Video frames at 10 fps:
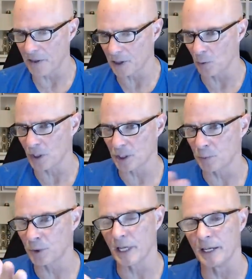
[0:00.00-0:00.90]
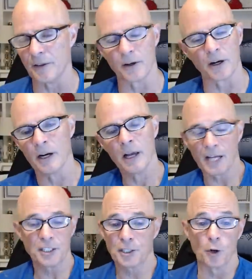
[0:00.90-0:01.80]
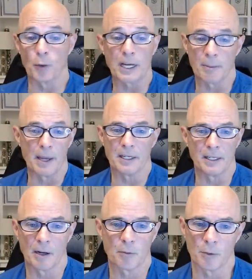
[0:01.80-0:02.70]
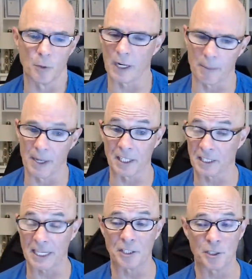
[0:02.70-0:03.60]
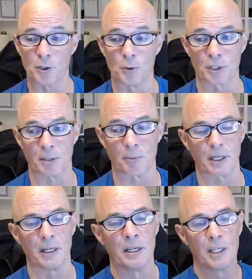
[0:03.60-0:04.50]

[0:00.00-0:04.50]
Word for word: that wants to put that in there. I just don't recommend it. I would recommend a stage two or something.